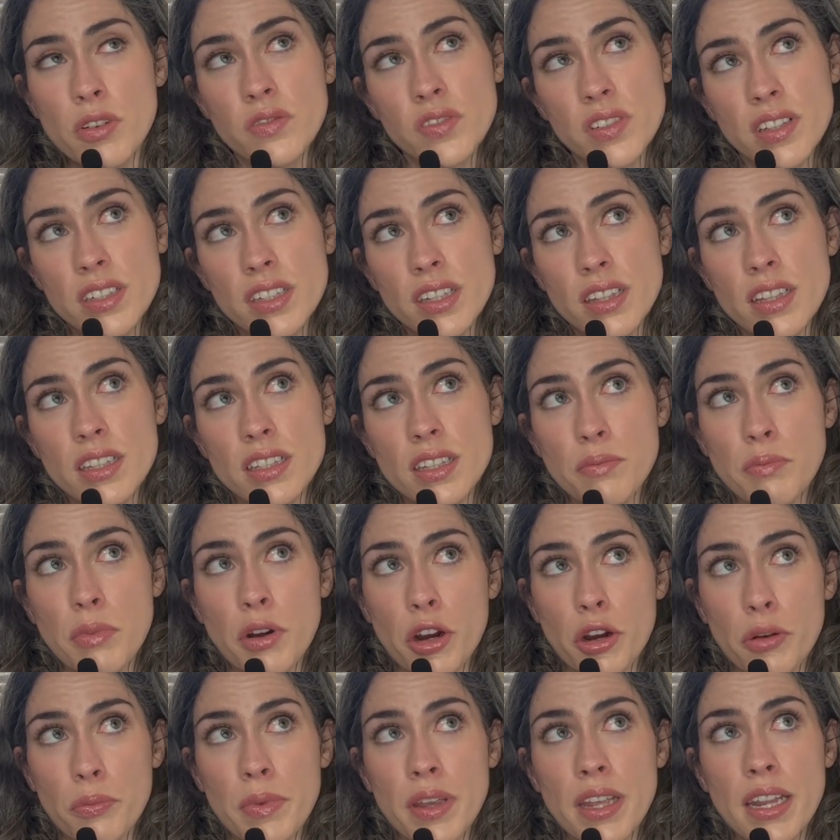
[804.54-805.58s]
into this
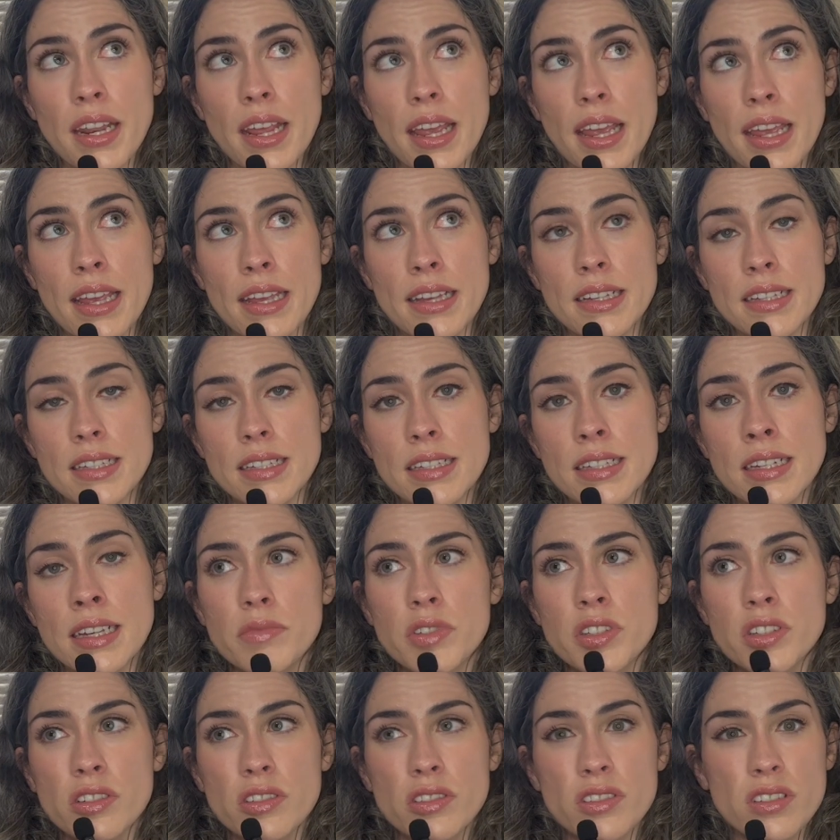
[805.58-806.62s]
apartment and
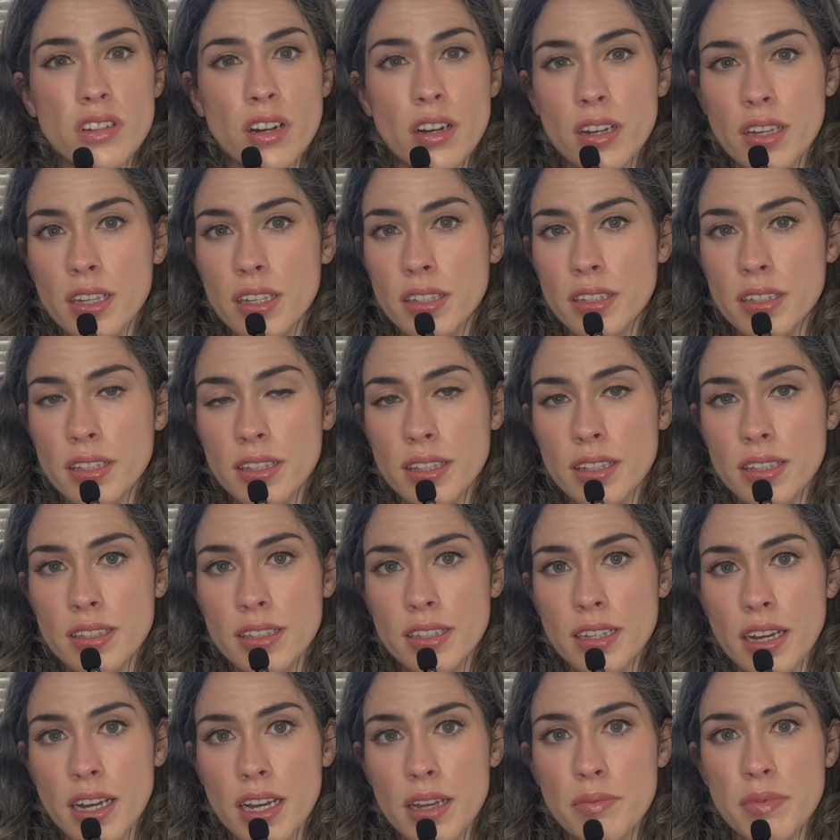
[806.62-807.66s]
starts talking to this
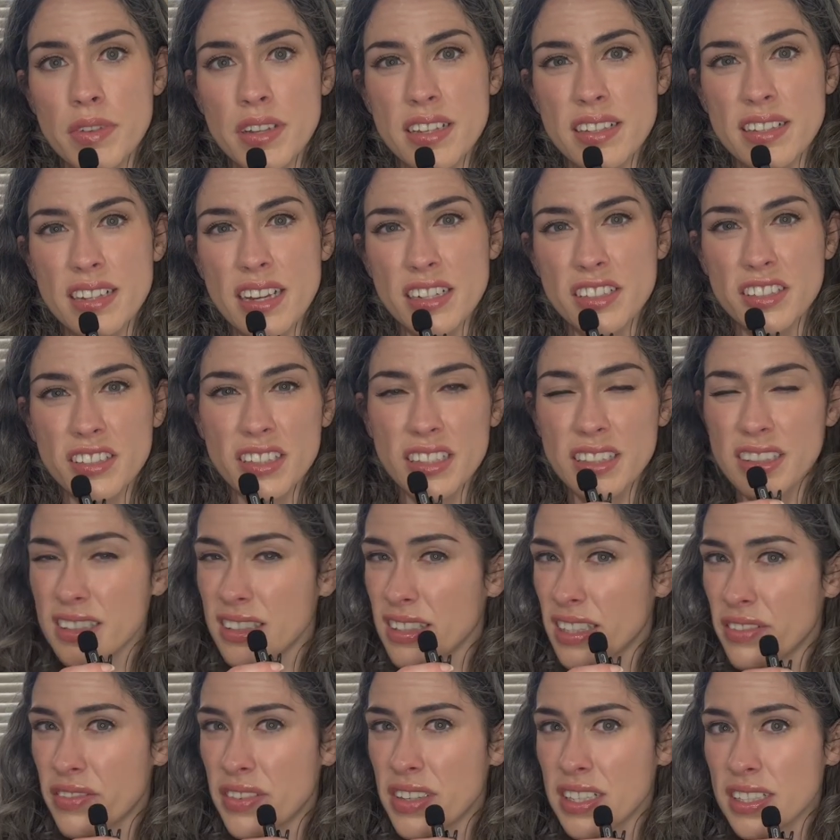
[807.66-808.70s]
guy, but he's actually
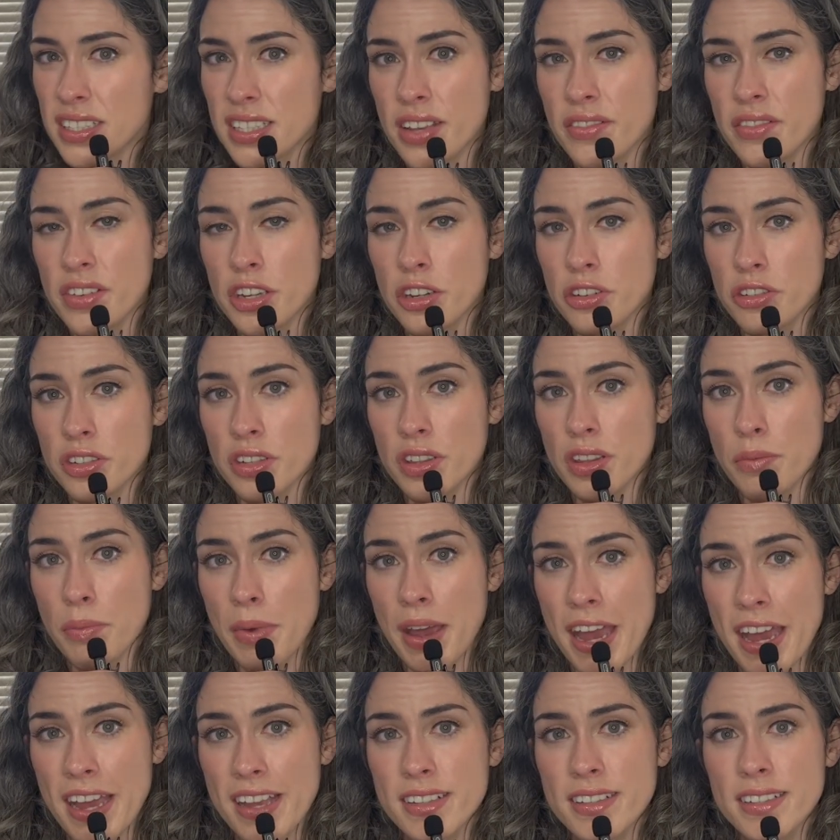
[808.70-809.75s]
living 7 years in the
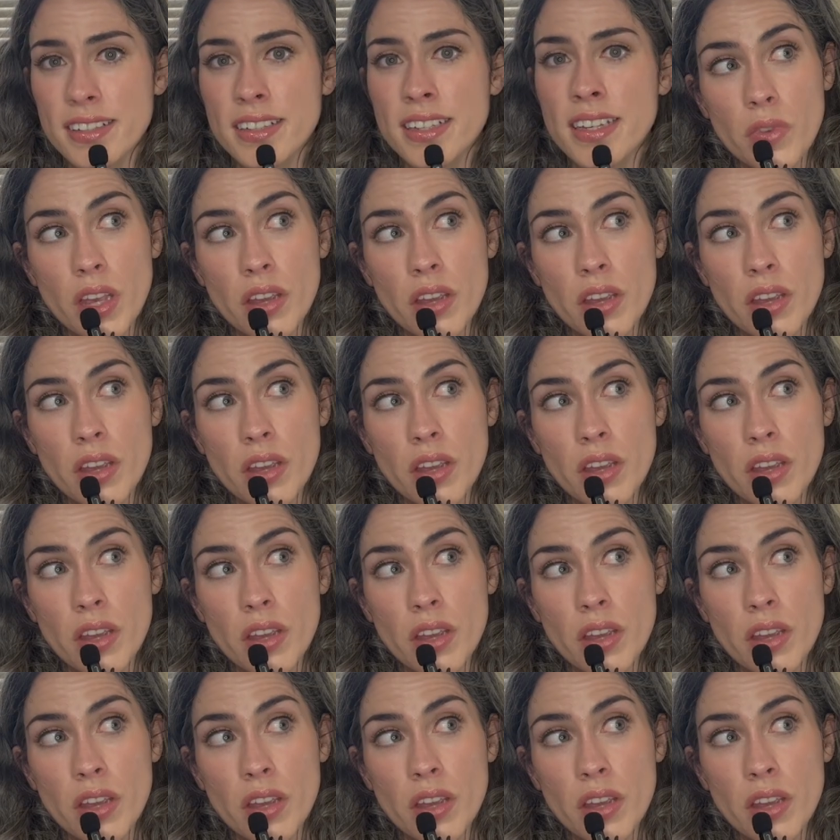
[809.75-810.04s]
past.